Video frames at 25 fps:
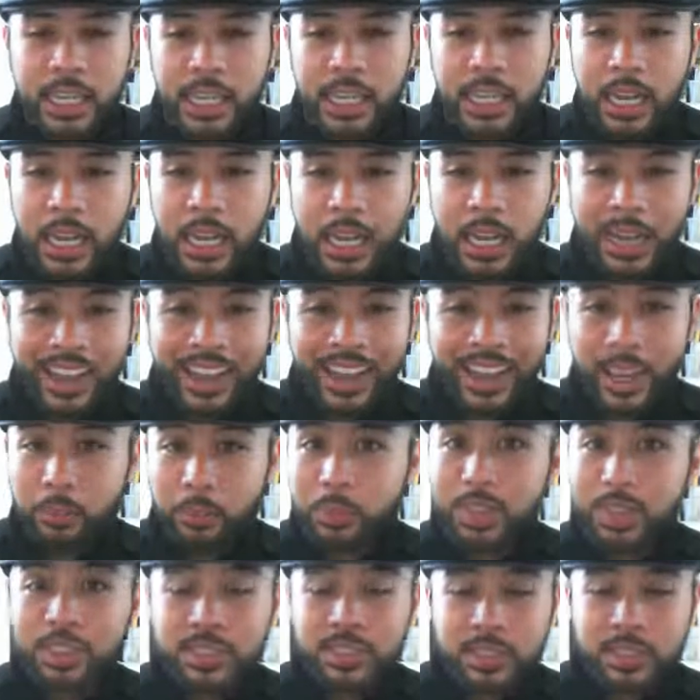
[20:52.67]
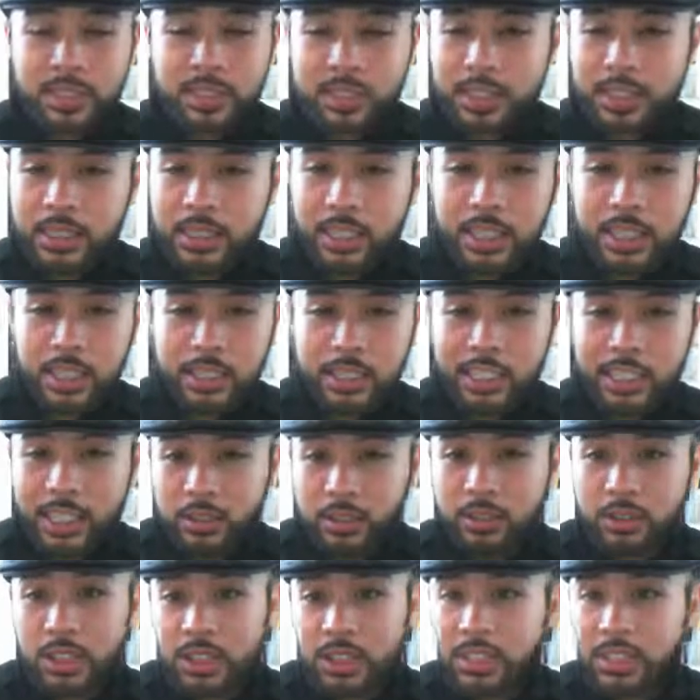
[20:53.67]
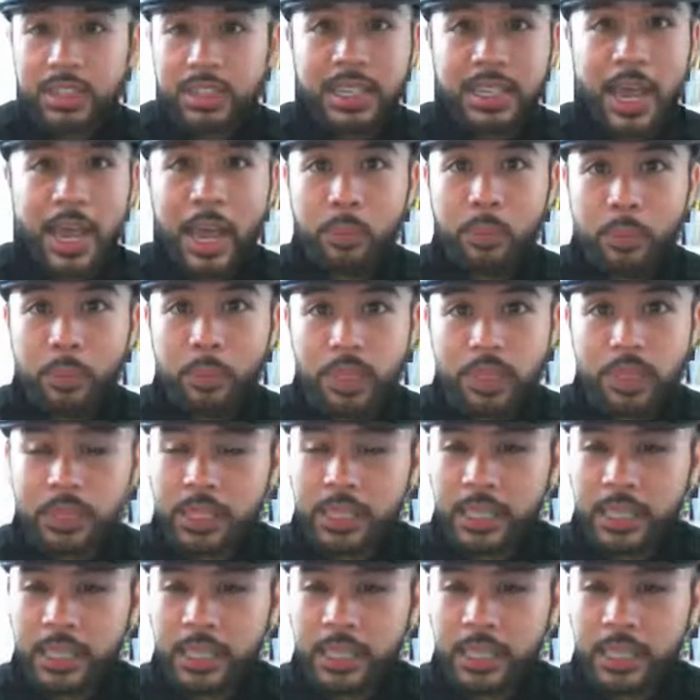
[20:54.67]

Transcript: Happens, it does happen.